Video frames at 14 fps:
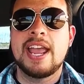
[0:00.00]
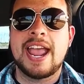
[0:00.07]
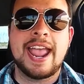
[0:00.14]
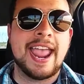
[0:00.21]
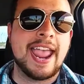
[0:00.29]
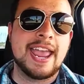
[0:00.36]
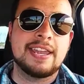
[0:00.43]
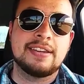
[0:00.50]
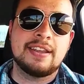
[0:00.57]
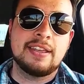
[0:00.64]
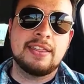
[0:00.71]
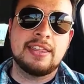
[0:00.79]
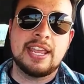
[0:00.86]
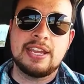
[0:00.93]
And
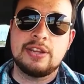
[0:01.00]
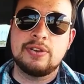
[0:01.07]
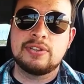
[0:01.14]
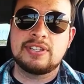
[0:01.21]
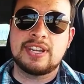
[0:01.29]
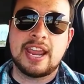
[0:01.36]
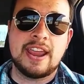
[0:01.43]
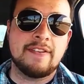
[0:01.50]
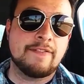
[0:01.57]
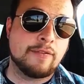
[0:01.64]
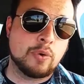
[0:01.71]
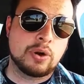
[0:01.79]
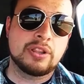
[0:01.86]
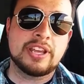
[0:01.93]
they used a
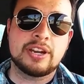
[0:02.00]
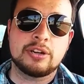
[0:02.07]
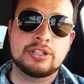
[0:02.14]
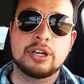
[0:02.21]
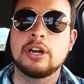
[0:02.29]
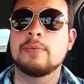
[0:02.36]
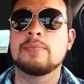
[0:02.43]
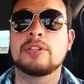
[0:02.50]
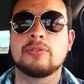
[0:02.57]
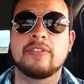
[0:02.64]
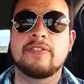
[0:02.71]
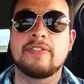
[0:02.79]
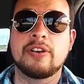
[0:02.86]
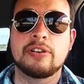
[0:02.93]
4-letter term to
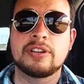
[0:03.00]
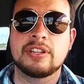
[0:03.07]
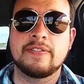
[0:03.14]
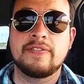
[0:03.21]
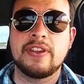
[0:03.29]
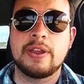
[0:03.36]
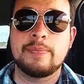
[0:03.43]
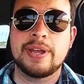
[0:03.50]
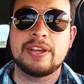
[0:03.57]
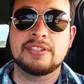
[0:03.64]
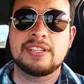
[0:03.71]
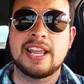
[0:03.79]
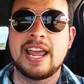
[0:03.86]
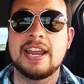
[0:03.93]
refer to the
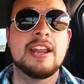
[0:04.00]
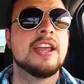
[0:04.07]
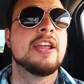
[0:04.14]
females that